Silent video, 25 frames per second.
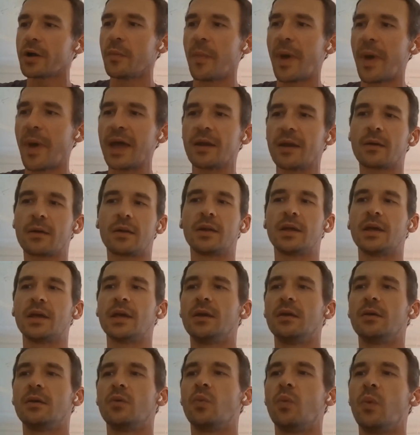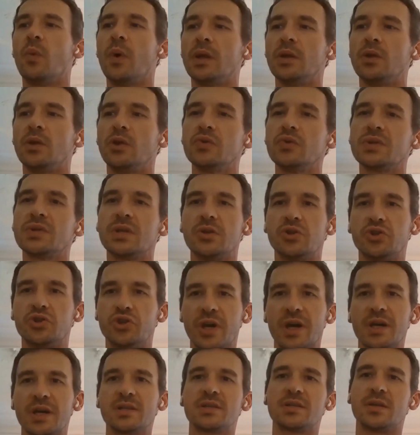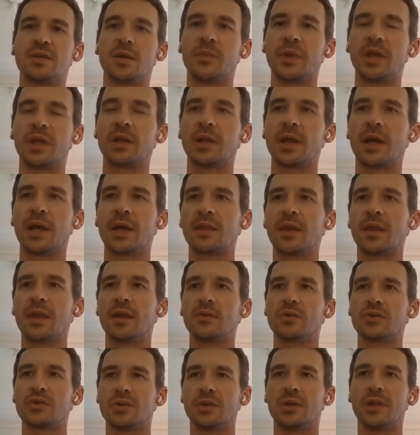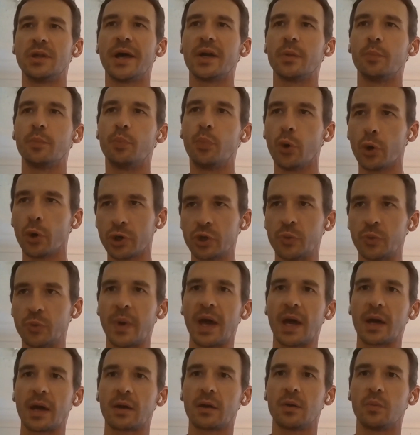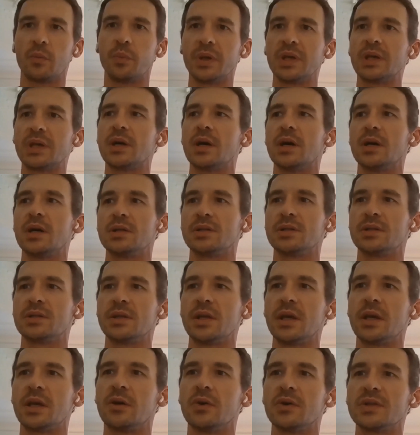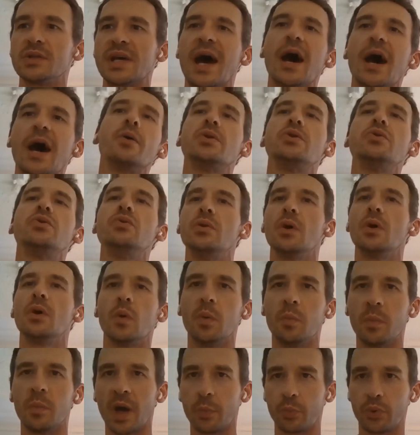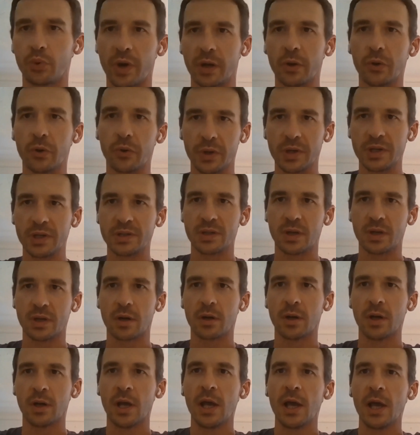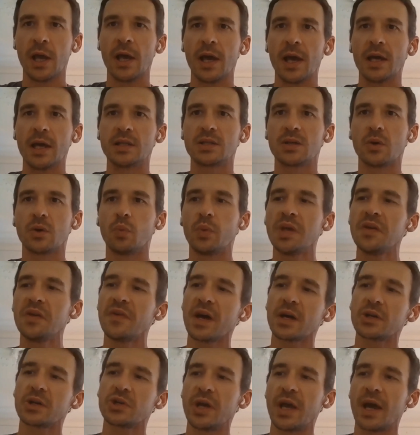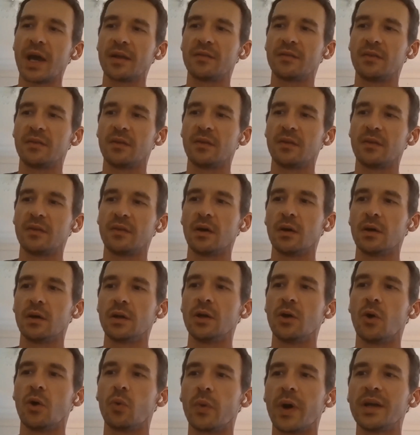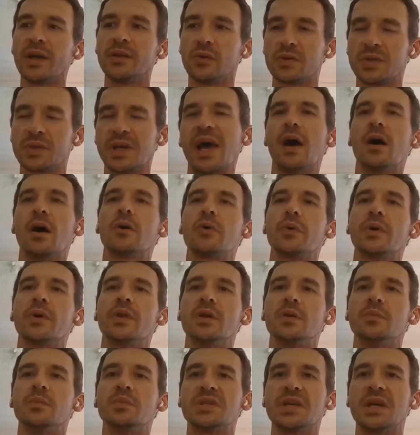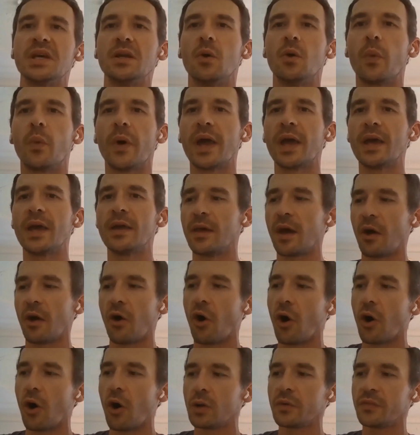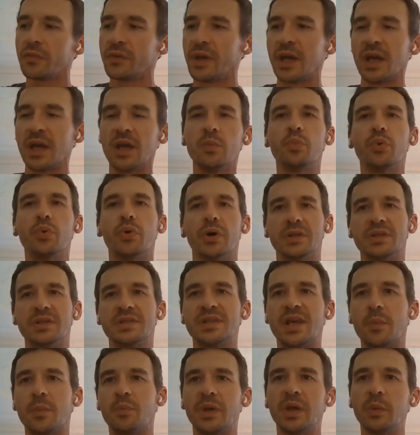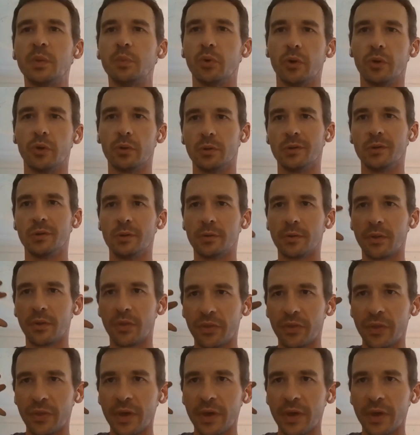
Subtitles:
automatically when you suggest something like that, there's a lot of pushback, because it goes, how do you know what my priorities are? And so we've actually had to write those algorithms in a way that all of the inputs that people